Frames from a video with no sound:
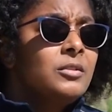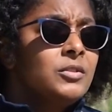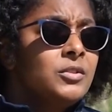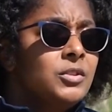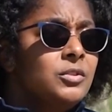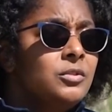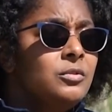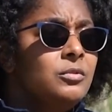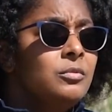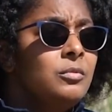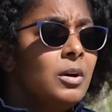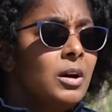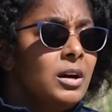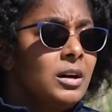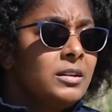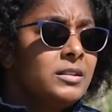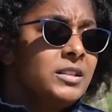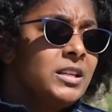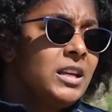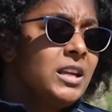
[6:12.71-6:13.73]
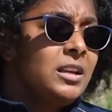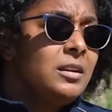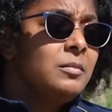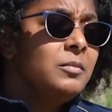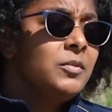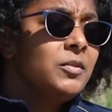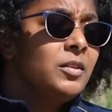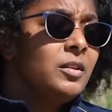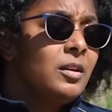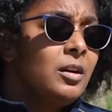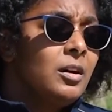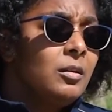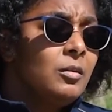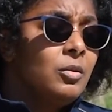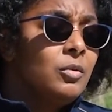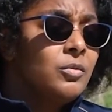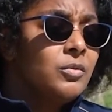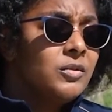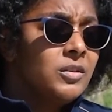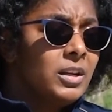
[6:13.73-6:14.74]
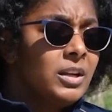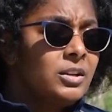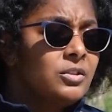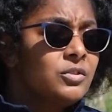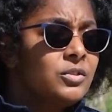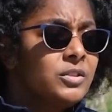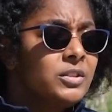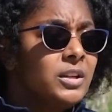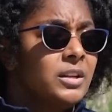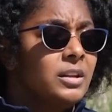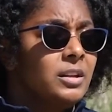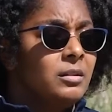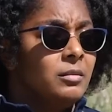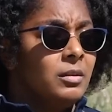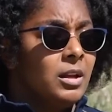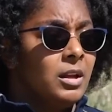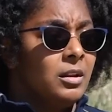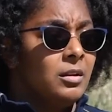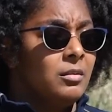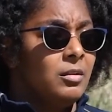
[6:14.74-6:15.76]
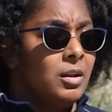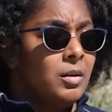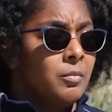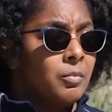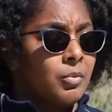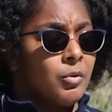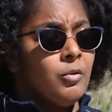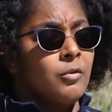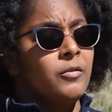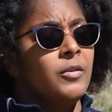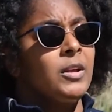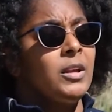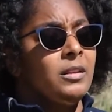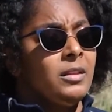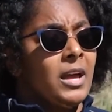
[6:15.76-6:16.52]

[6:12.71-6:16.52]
to uh, teams uh, who's interested in, in improving.